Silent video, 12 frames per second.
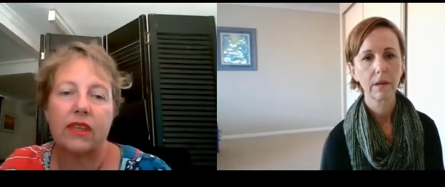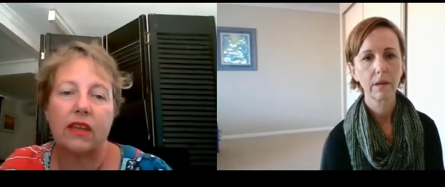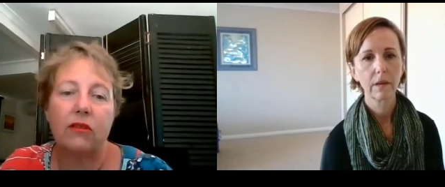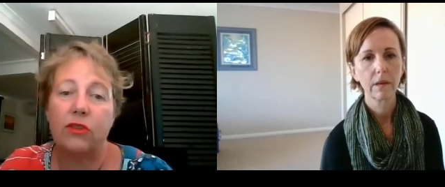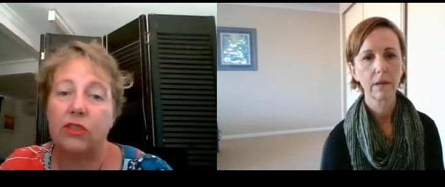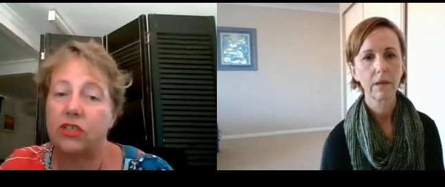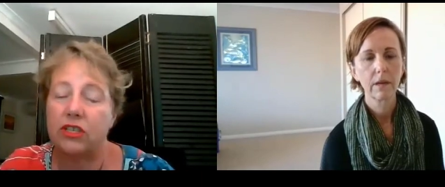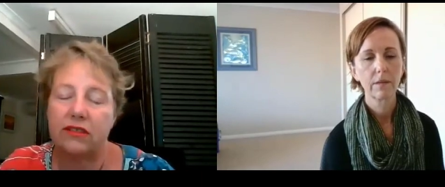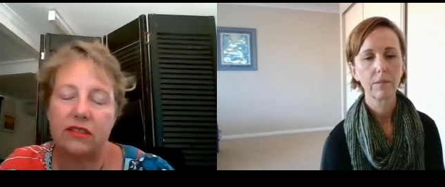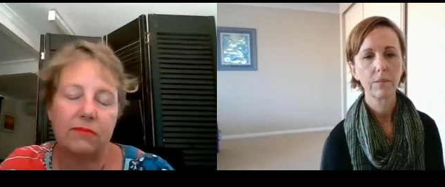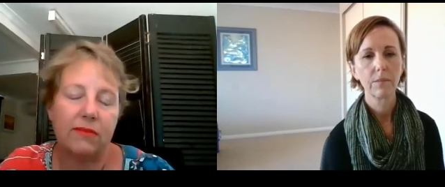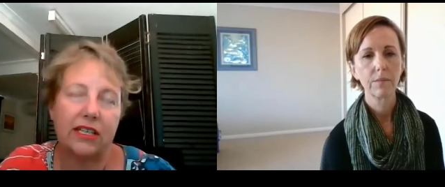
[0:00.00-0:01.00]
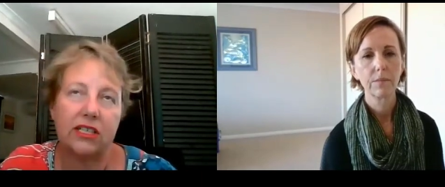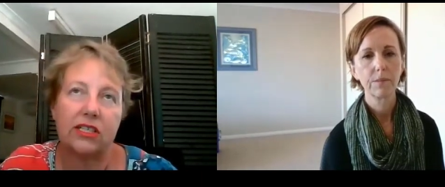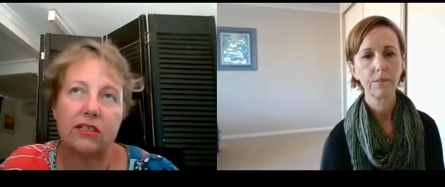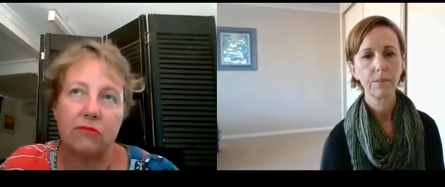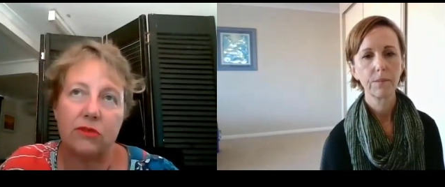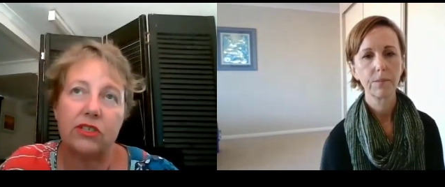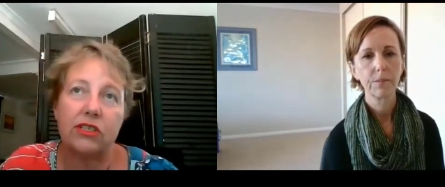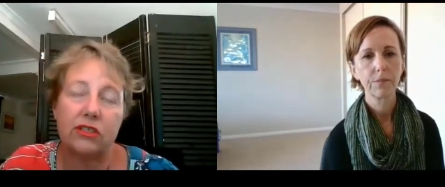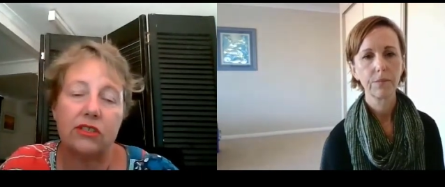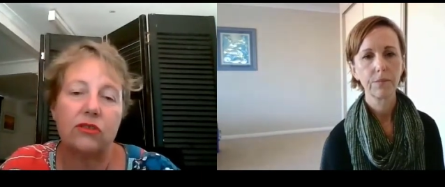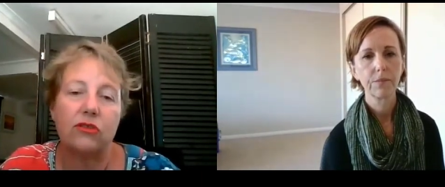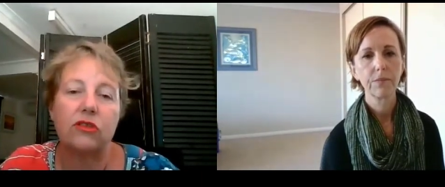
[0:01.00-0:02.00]
Speaker 1: with just as much, with just
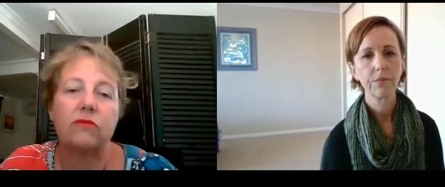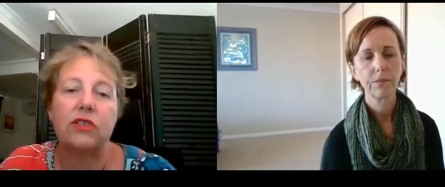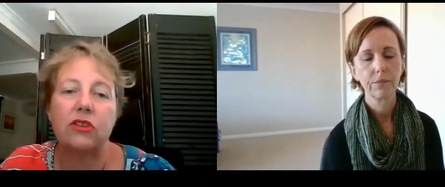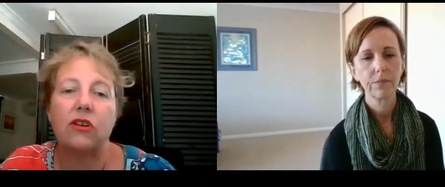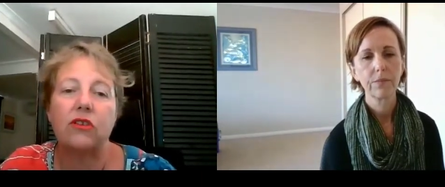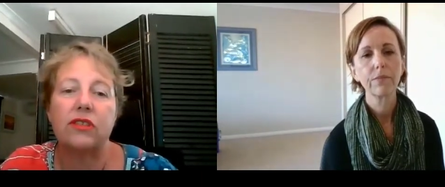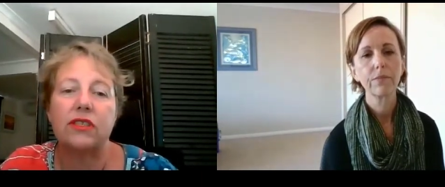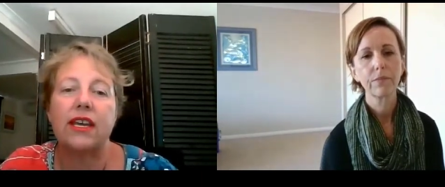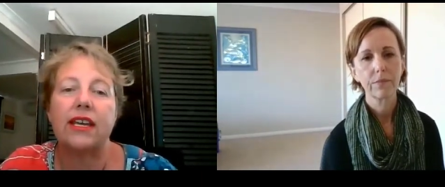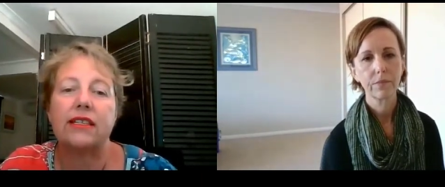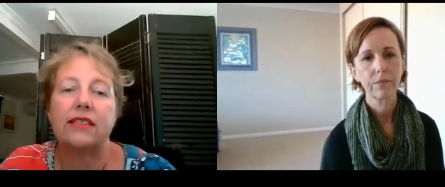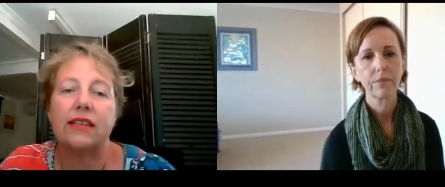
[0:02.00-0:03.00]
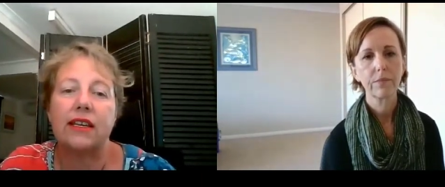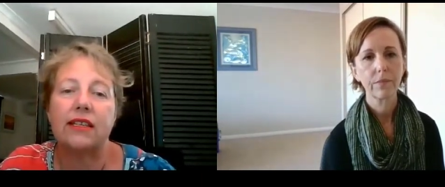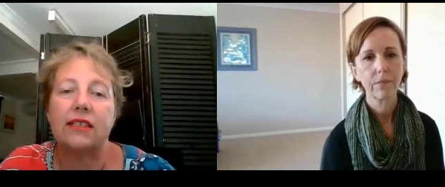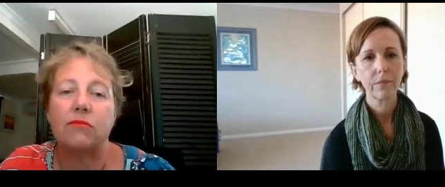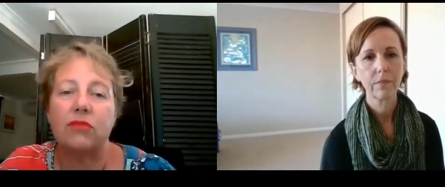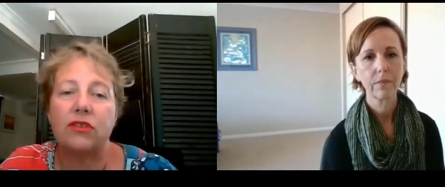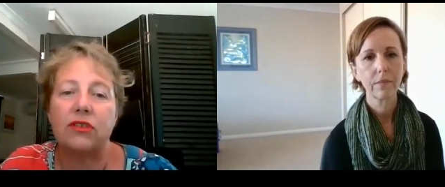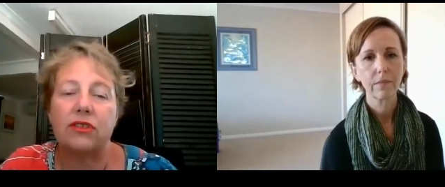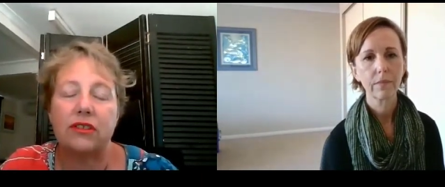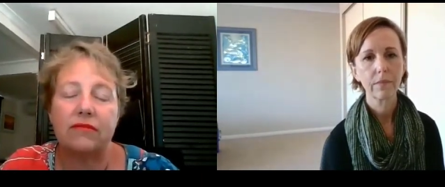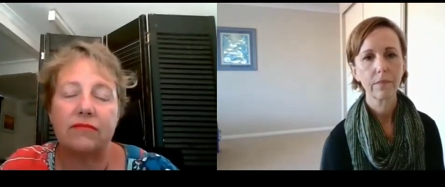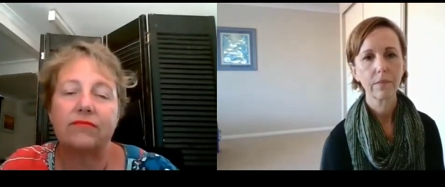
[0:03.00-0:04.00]
as good results as as in
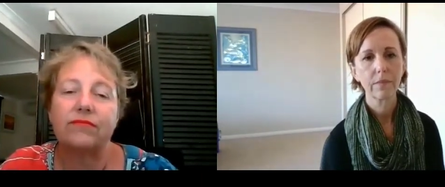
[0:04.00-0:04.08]
person.